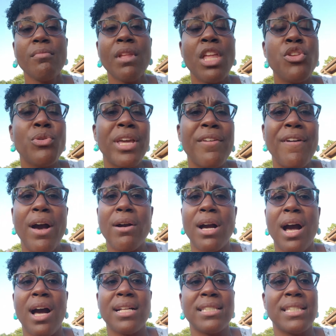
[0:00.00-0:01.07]
You give out
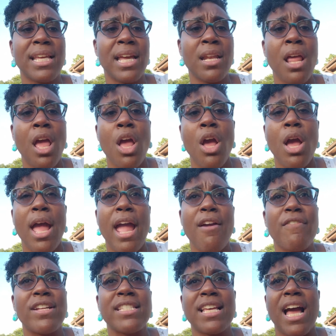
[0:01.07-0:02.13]
content
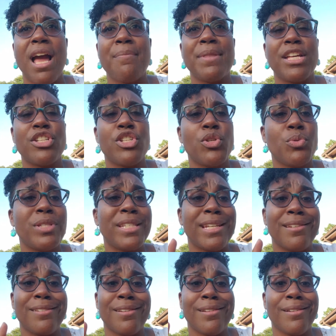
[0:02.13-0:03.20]
every time that you
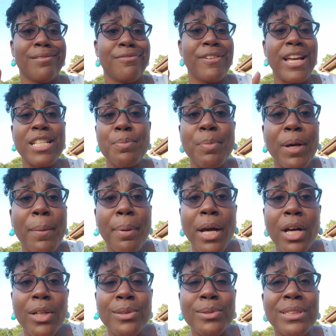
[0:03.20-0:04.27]
send a Facebook
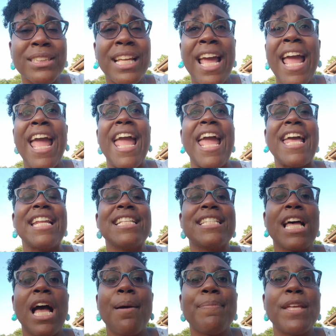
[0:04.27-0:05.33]
post,
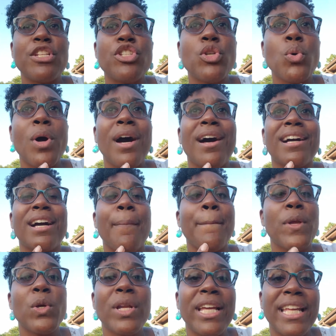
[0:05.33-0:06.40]
anytime that you
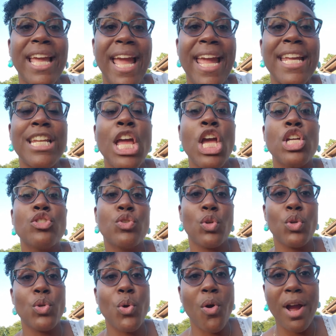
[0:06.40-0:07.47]
communicate to
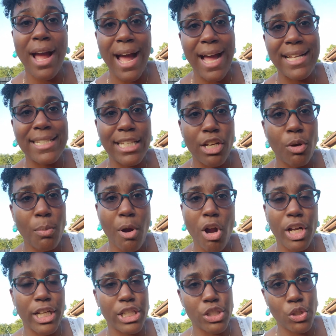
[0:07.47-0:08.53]
your ideal
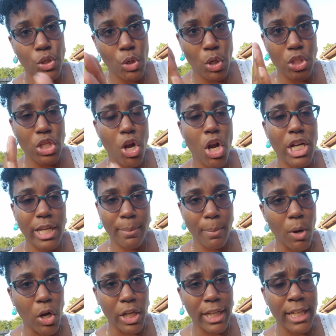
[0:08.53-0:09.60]
market, to your target
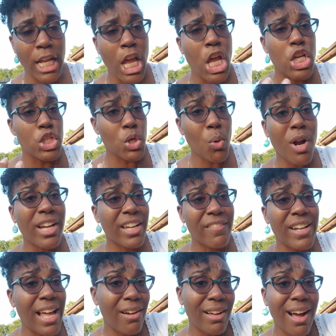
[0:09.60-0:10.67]
market, you are
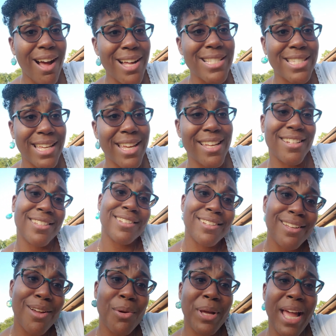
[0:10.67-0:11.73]
giving out content,
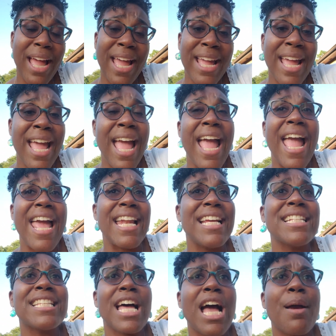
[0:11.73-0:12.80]
okay?
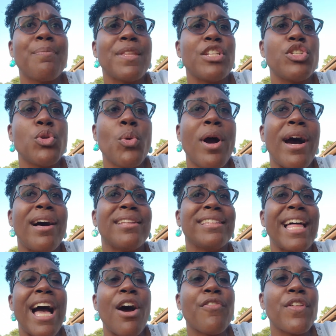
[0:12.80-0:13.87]
Anytime that you
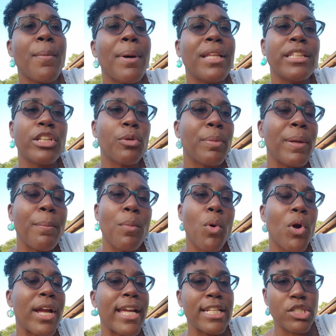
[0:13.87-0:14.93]
allow them a little bit
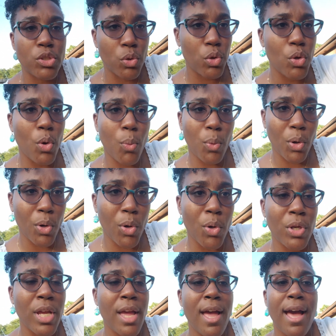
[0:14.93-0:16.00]
more into your
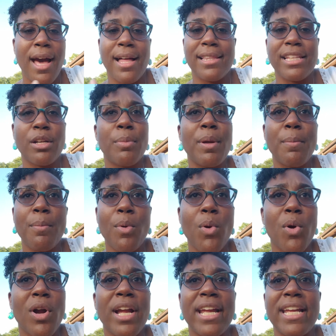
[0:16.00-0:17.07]
world, a little bit
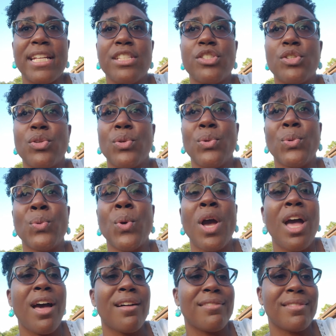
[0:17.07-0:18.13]
more into
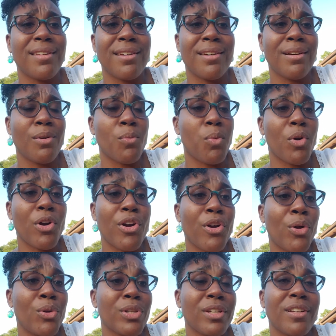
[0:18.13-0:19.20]
the
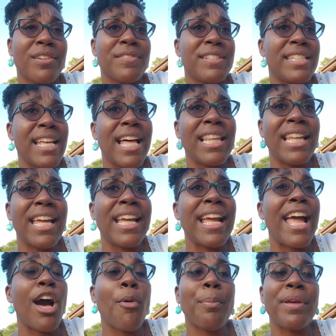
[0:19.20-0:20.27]
world of selling,
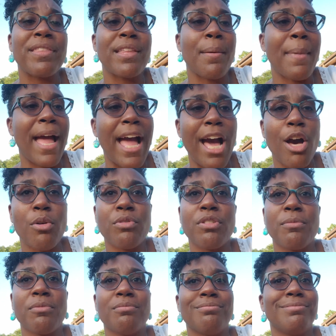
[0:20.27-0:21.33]
helping them out,
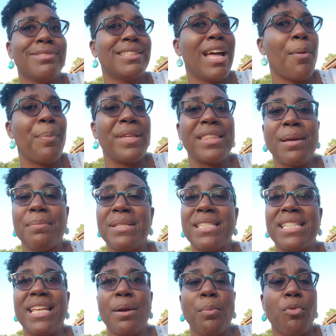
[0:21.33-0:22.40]
helping them
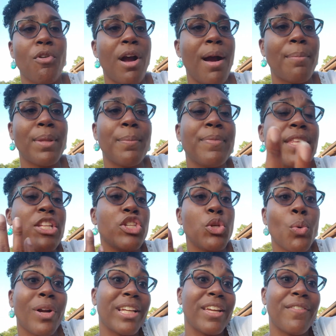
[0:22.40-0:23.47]
see a problem, then
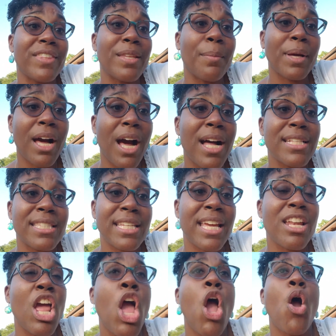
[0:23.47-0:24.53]
you are giving them content.